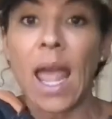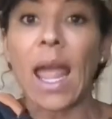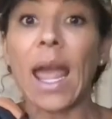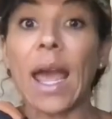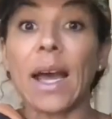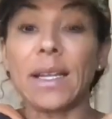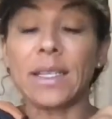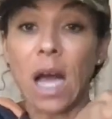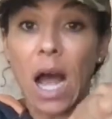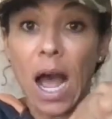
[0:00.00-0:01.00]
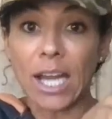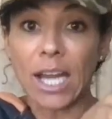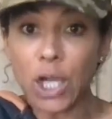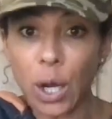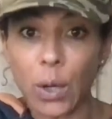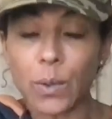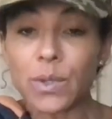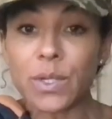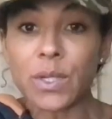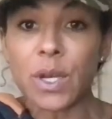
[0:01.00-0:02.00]
and I
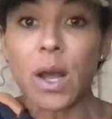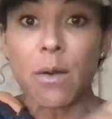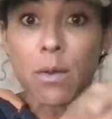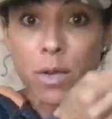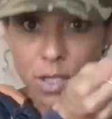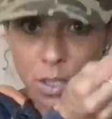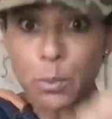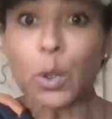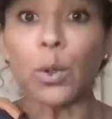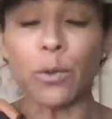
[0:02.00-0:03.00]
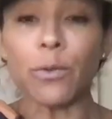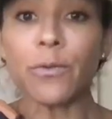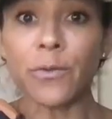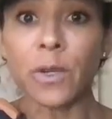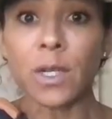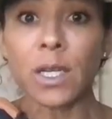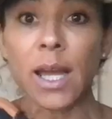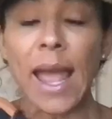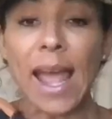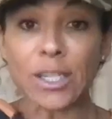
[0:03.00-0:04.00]
chose to move
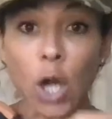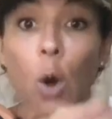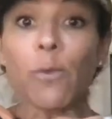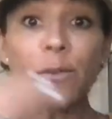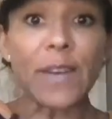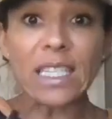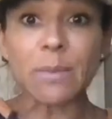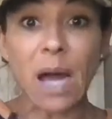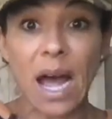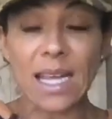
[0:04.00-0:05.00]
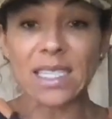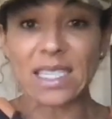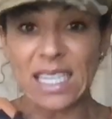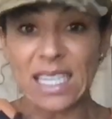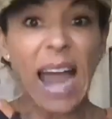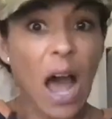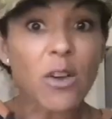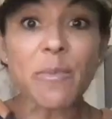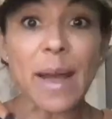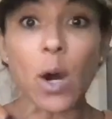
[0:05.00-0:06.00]
and to over victimize, to get out
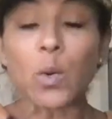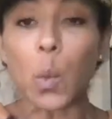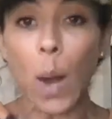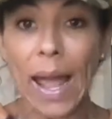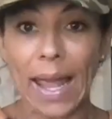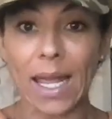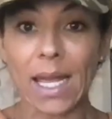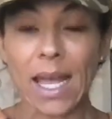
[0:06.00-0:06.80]
of my own way.